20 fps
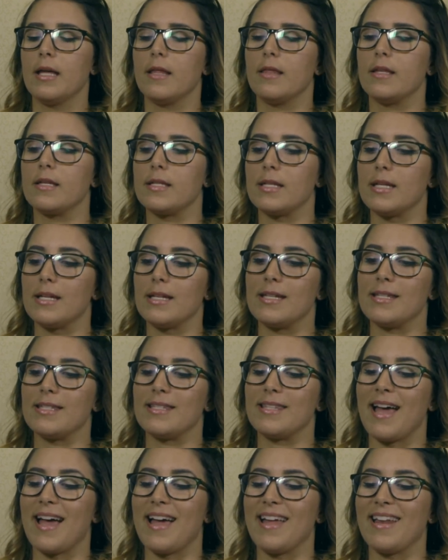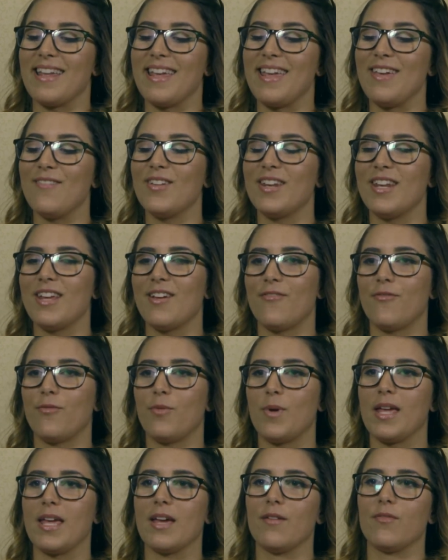This is that even if
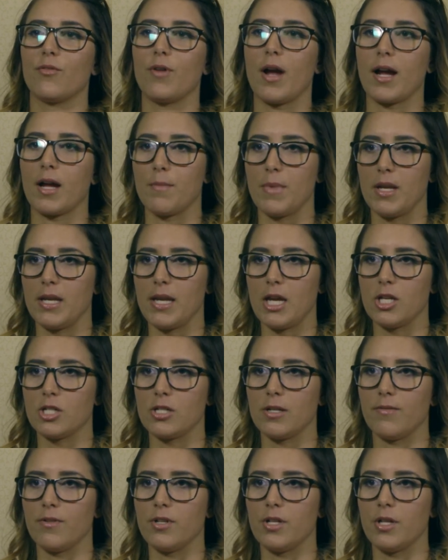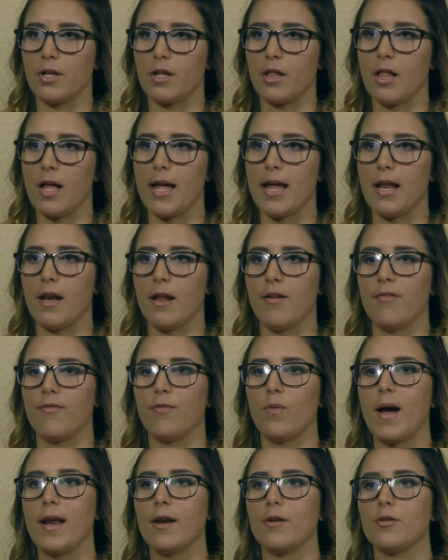we give a recommendation to the client of
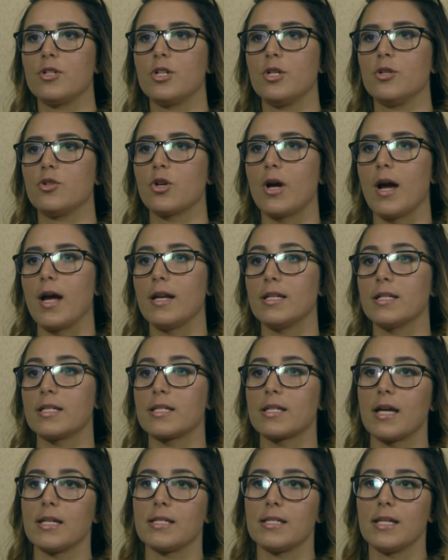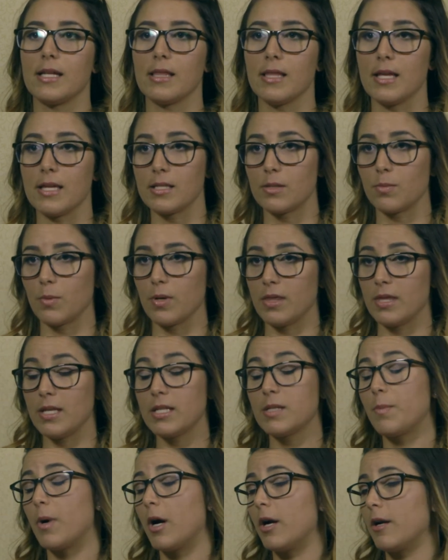why don't you try discussing this with
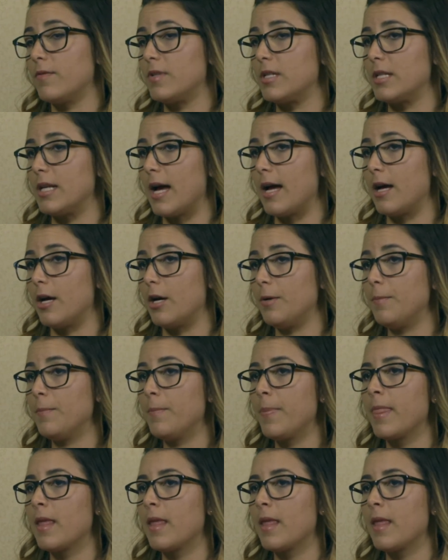this part of denial,